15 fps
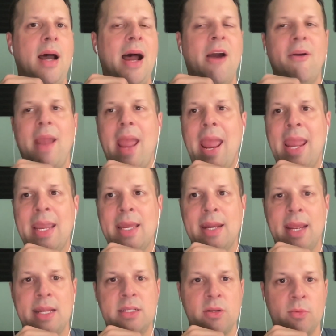our
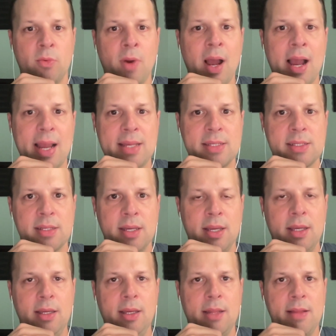ANA to rise,
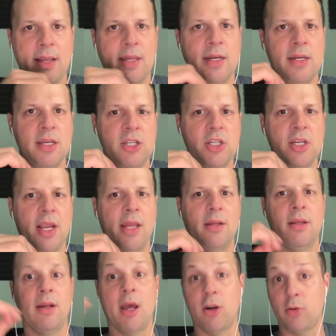and they can
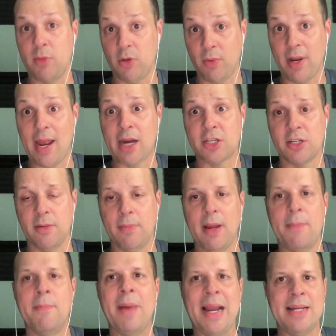initiate an autoimmune reaction
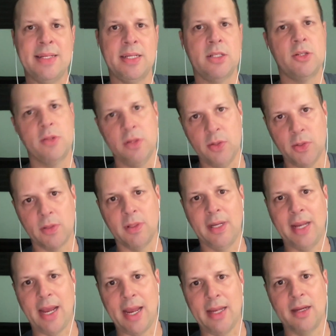by binding to the
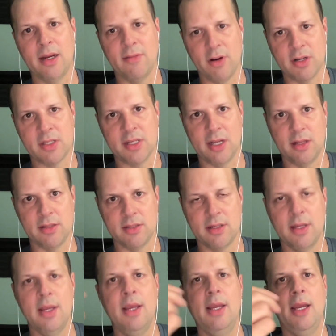nuclei of our cells,
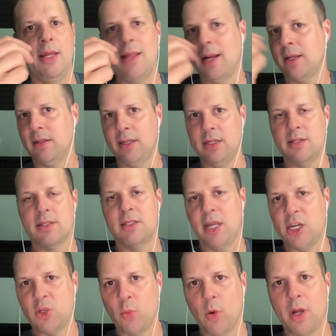and that could lead to
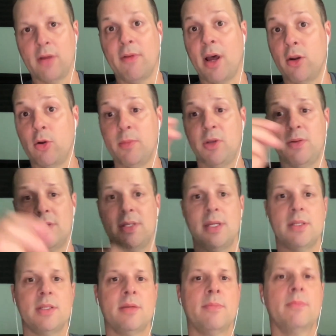stage 1 of autoimmune
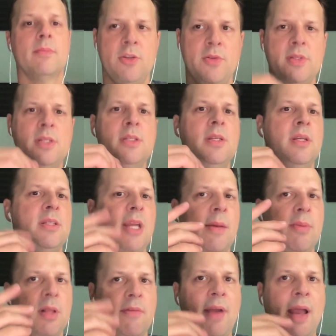disease. So this is an
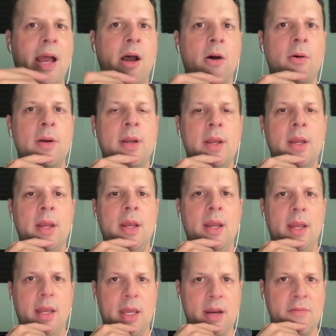example of how
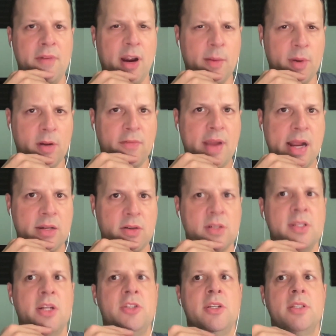an environmental
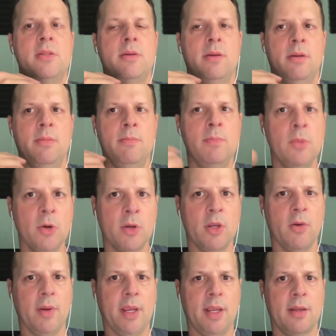factor such as
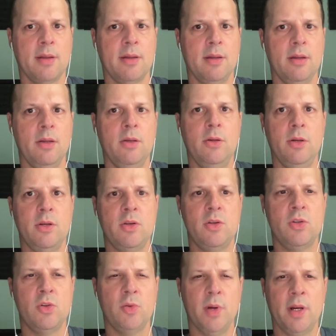mercury
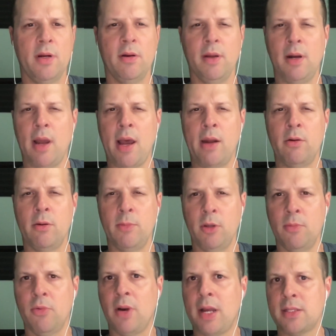could trigger an
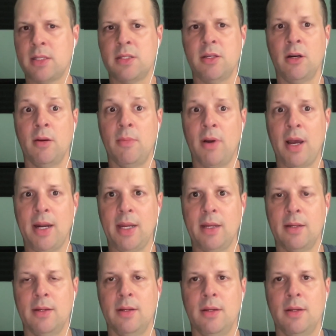autoimmune process in our body